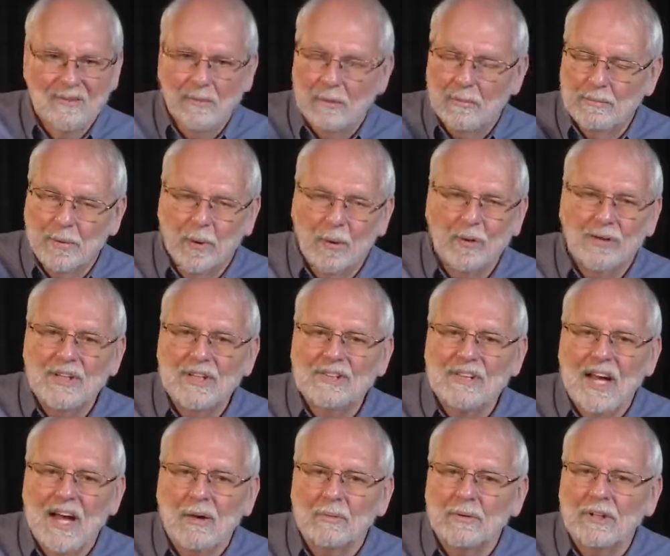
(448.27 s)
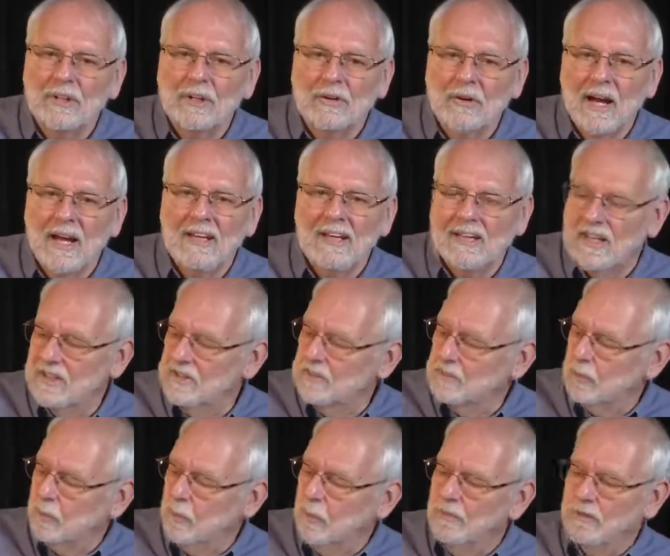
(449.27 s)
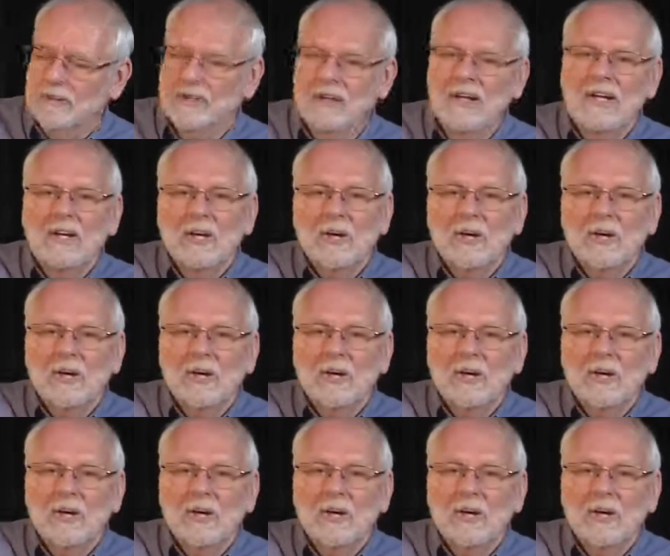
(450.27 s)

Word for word: We pull these out when the grandkids are over.